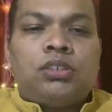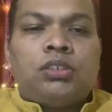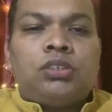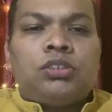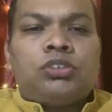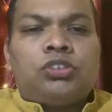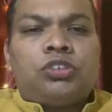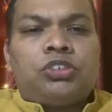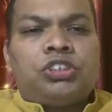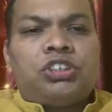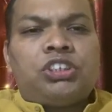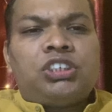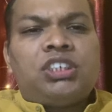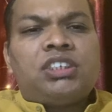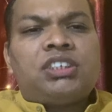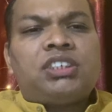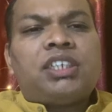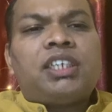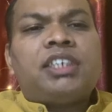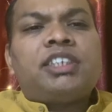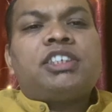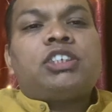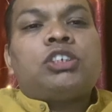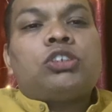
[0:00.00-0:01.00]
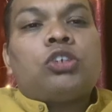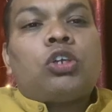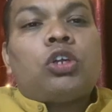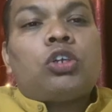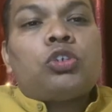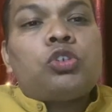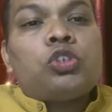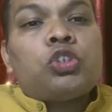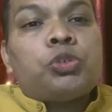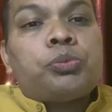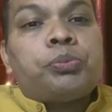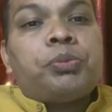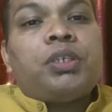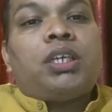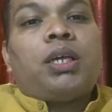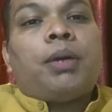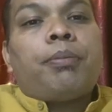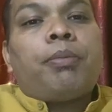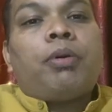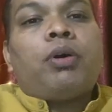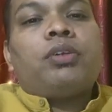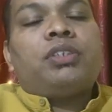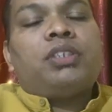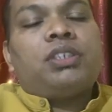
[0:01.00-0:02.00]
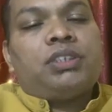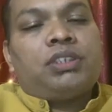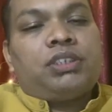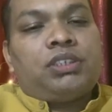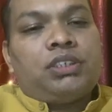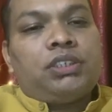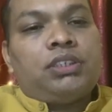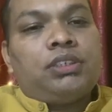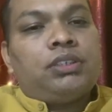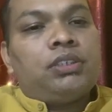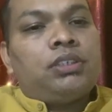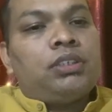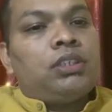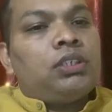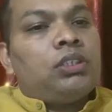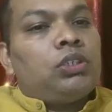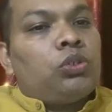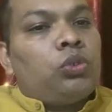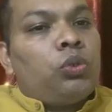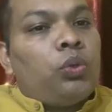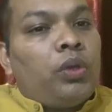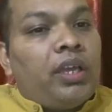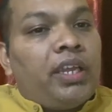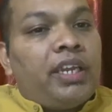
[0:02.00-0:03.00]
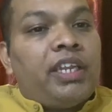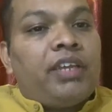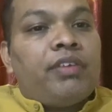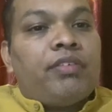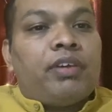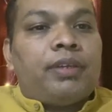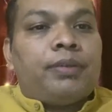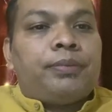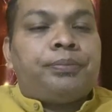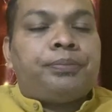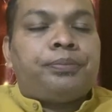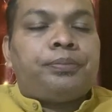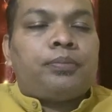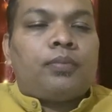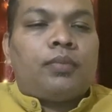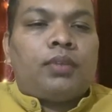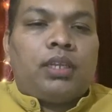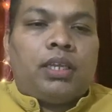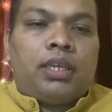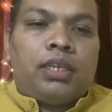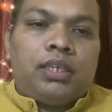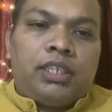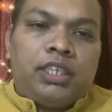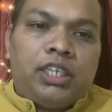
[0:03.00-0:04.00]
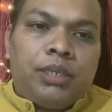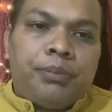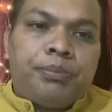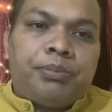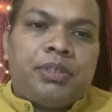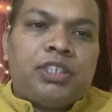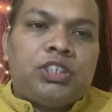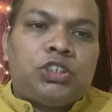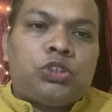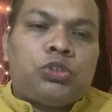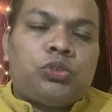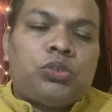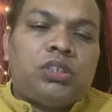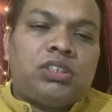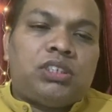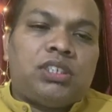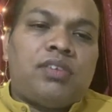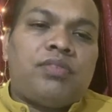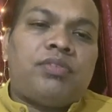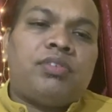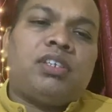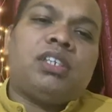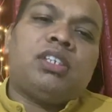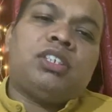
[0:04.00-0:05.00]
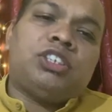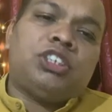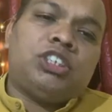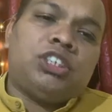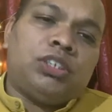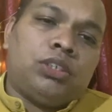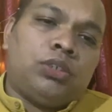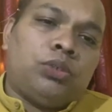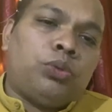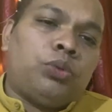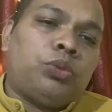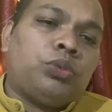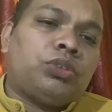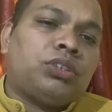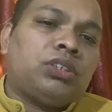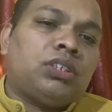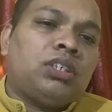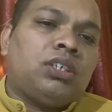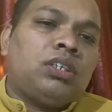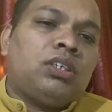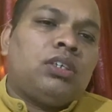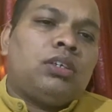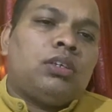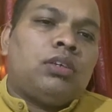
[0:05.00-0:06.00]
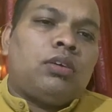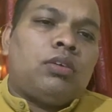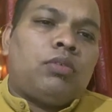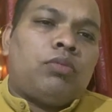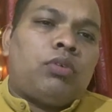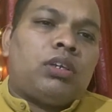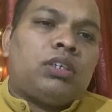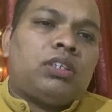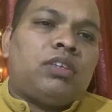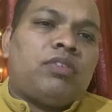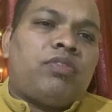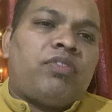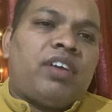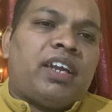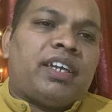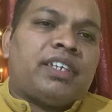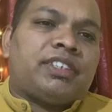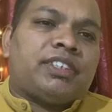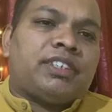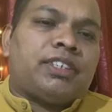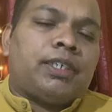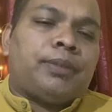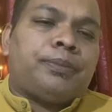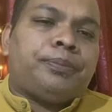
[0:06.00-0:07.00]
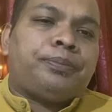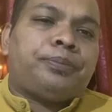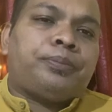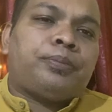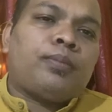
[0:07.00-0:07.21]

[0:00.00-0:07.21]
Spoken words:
So she decides not to speak about this thing to anyone and keep things to herself till she knows what the facts are.